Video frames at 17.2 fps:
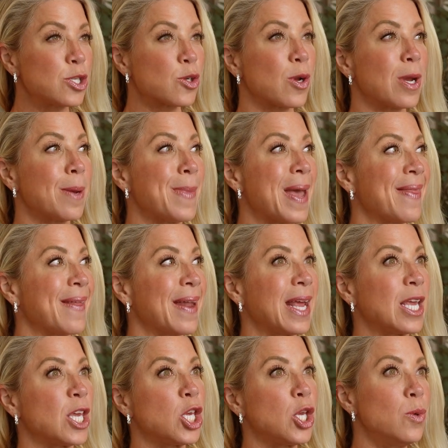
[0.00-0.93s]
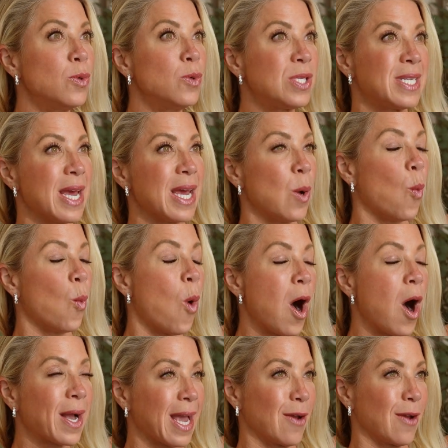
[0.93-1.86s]
cream and then I used it
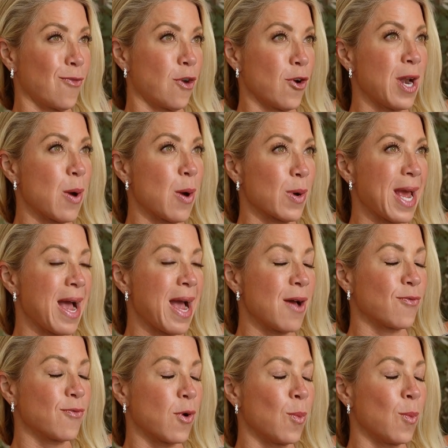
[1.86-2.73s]
walking for an hour and a half or